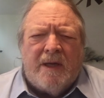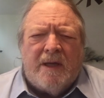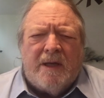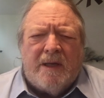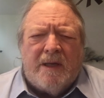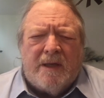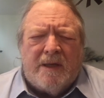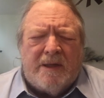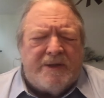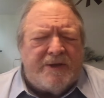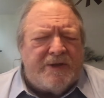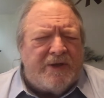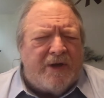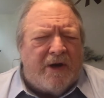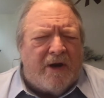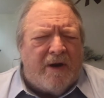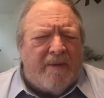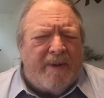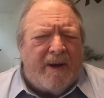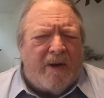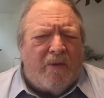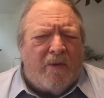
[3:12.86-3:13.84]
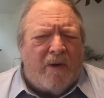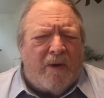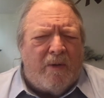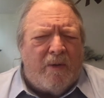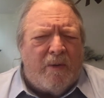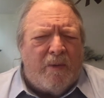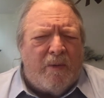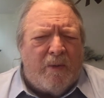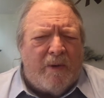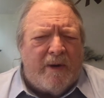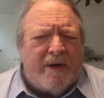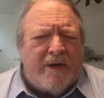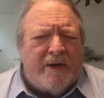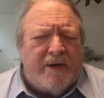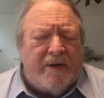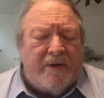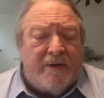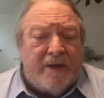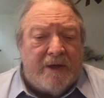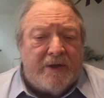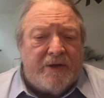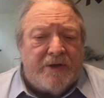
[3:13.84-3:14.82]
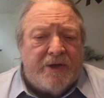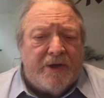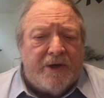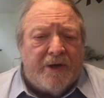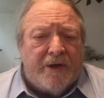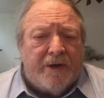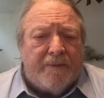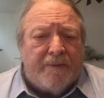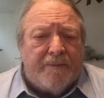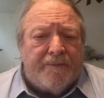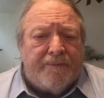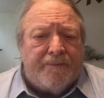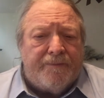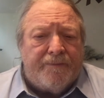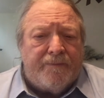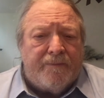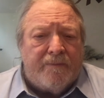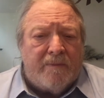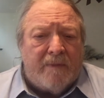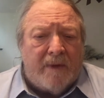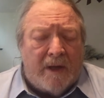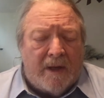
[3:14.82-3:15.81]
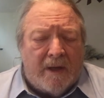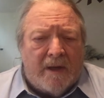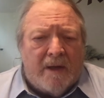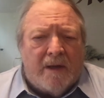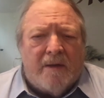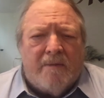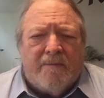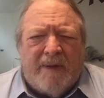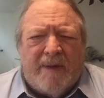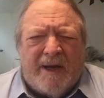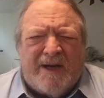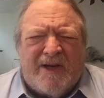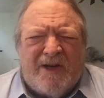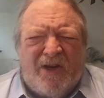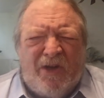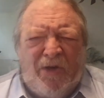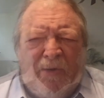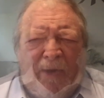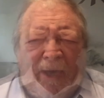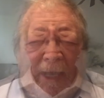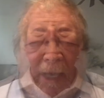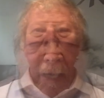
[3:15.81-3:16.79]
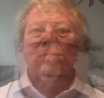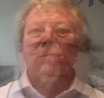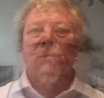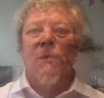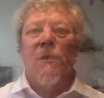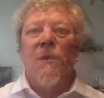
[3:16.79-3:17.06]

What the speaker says: Let's talk about what we want to do this year. Back to you, Alan.